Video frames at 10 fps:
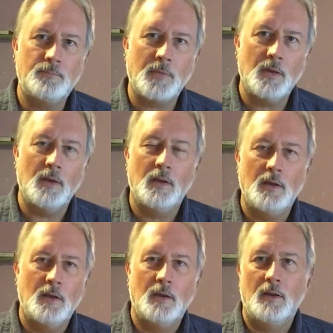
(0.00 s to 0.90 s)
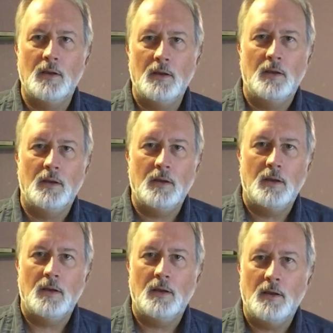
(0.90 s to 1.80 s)

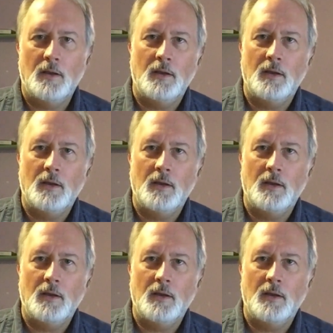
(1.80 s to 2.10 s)
[no speech]